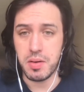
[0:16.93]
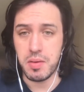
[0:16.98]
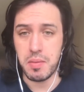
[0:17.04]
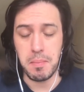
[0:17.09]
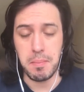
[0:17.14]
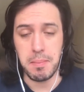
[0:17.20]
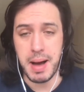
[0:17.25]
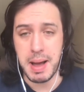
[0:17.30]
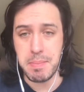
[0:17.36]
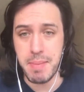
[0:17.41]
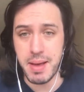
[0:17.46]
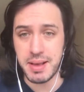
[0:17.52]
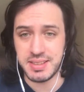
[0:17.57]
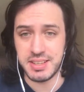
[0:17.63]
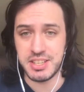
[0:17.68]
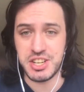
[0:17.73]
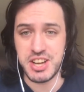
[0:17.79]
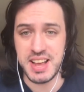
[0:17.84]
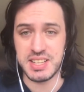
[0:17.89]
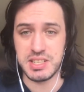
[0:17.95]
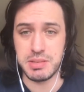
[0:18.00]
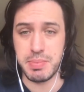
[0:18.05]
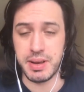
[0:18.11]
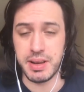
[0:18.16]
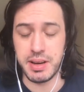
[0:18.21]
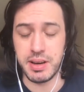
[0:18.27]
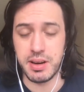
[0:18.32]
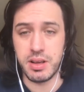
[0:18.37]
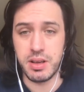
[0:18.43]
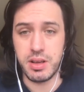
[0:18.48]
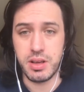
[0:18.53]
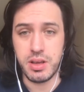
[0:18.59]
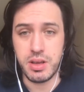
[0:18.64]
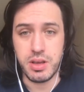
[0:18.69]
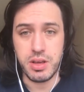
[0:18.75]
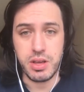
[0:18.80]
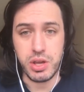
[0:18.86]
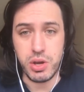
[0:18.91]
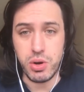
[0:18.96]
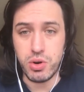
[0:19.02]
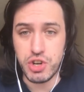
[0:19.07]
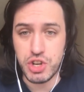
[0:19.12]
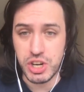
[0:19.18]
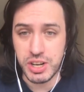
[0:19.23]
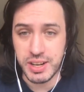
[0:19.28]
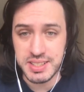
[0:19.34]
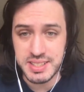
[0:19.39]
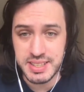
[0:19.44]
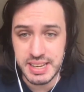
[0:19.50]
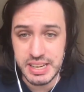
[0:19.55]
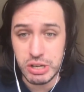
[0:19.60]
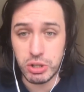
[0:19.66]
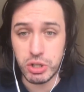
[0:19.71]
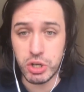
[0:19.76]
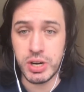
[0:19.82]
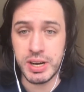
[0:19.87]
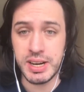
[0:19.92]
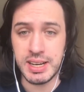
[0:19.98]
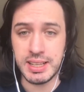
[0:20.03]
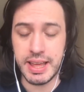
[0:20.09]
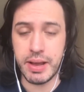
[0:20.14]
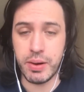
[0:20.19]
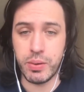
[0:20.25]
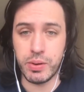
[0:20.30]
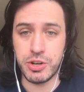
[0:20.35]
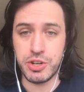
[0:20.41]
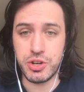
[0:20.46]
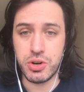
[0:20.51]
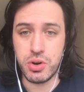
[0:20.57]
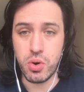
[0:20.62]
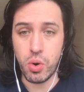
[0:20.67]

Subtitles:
my message has been you should continue learning a language,